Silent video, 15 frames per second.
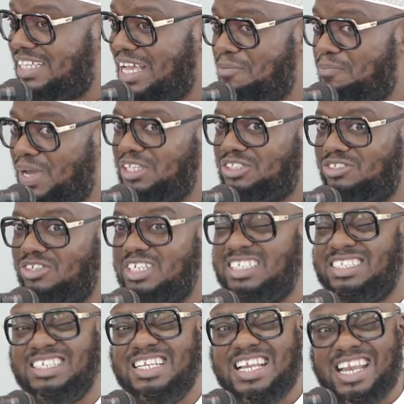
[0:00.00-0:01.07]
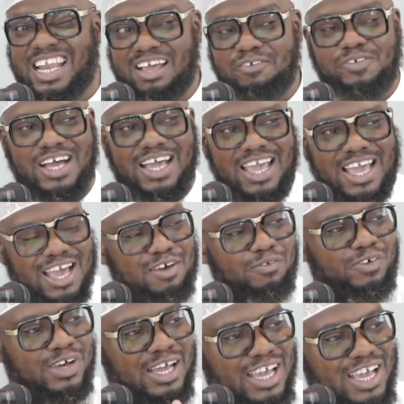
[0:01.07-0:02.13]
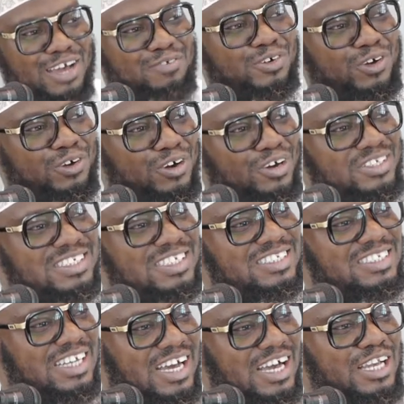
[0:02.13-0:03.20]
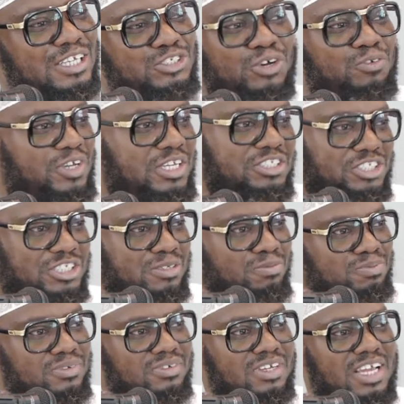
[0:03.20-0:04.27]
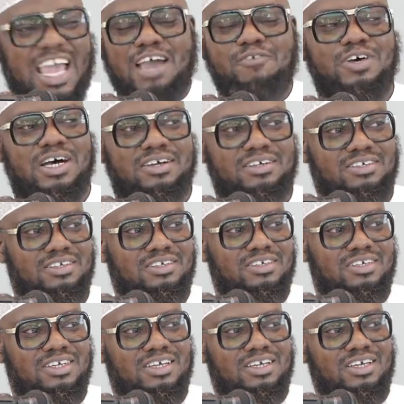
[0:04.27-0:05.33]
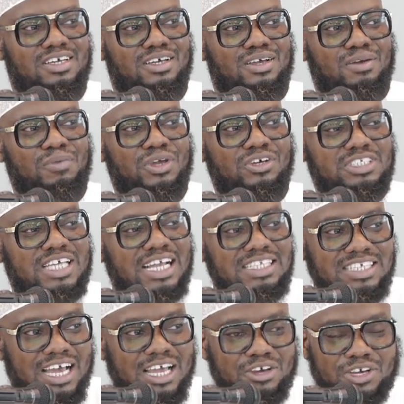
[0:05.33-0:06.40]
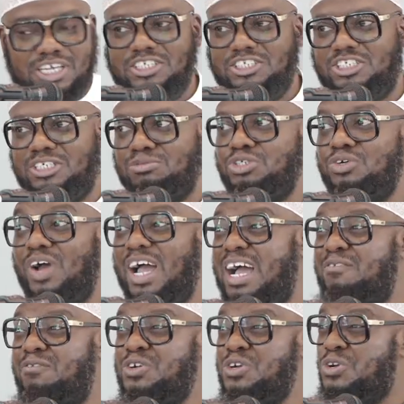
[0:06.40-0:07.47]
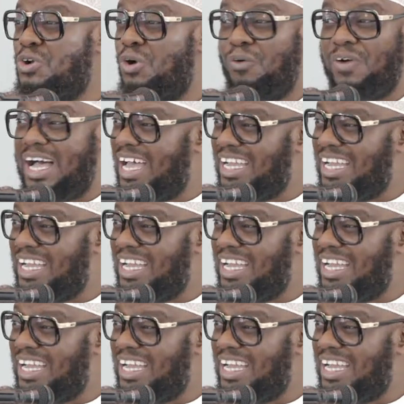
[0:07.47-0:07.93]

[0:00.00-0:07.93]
say based on this, never, ever, ever cut the ties of kinship. Ever. Because that tie of kinship, you have no